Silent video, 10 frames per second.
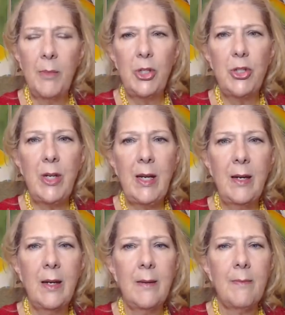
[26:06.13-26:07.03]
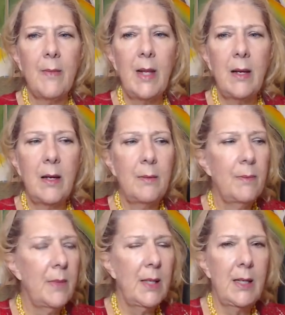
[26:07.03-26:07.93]
machine.
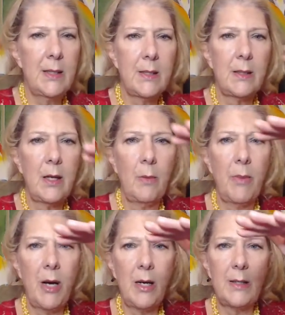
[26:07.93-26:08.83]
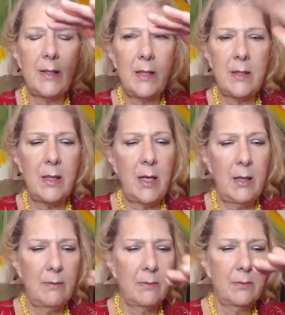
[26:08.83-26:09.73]
And it's a little box that's
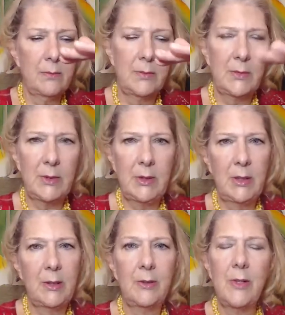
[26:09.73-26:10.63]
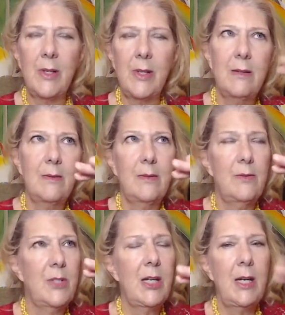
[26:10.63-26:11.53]
like, I don't know,
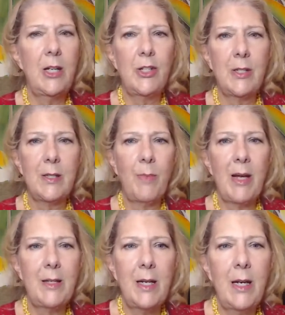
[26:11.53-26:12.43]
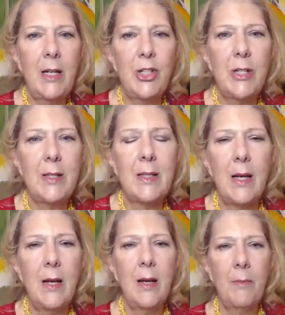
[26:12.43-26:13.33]
10 inches by 10
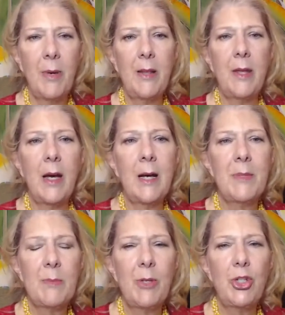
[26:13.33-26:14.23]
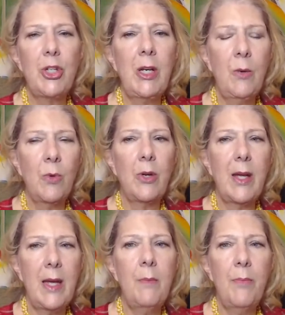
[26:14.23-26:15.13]
inches. But the UPS machine
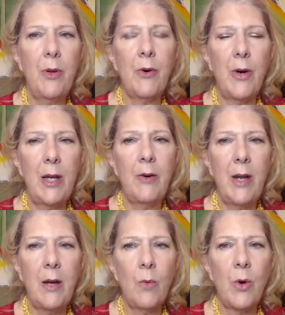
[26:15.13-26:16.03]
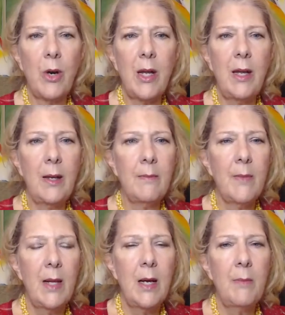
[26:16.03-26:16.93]
will keep your internet
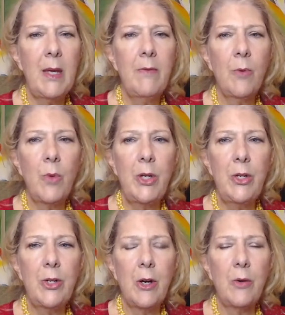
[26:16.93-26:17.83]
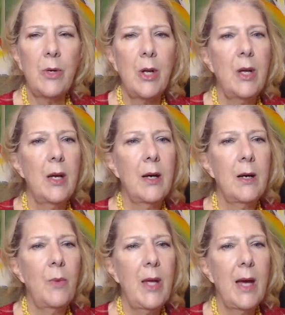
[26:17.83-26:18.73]
working even when you don't.
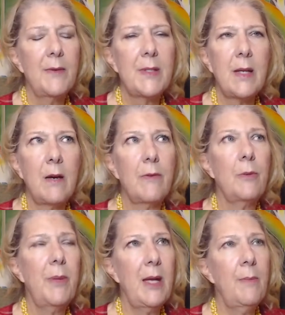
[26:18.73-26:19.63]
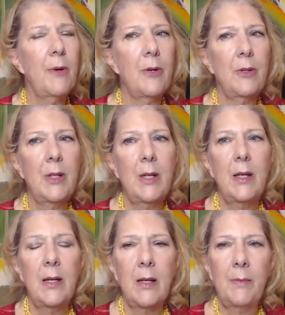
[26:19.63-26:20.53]
We have several people
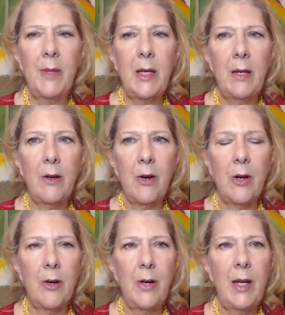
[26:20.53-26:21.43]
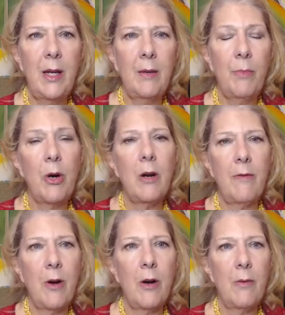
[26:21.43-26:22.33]
that are in
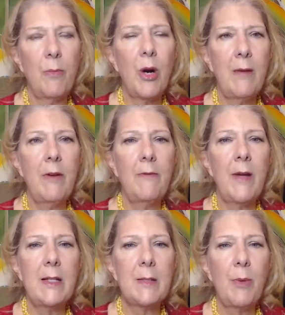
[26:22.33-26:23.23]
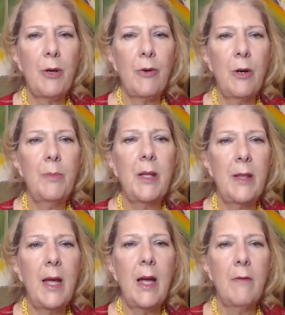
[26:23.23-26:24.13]
part of our private Facebook group
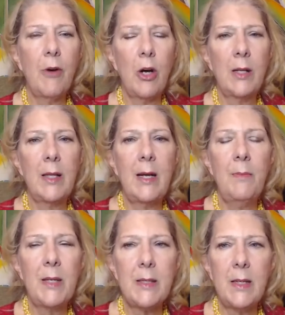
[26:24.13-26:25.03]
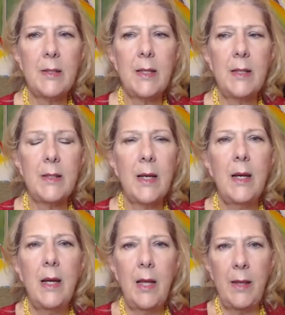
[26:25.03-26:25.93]
that they have online businesses.
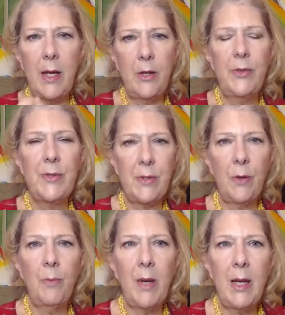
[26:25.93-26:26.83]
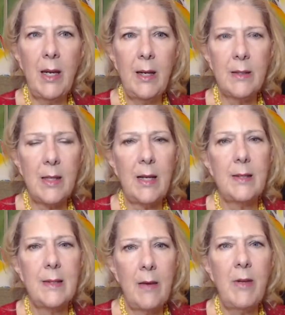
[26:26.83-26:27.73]
And they do Zoom meetings,
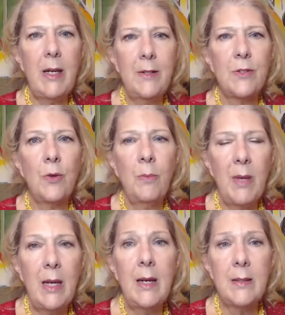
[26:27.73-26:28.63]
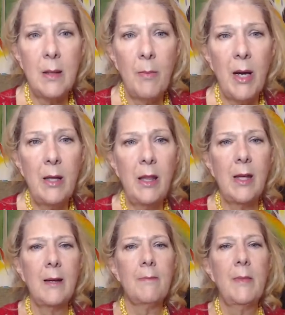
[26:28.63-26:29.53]
like 70 Zoom meetings a month.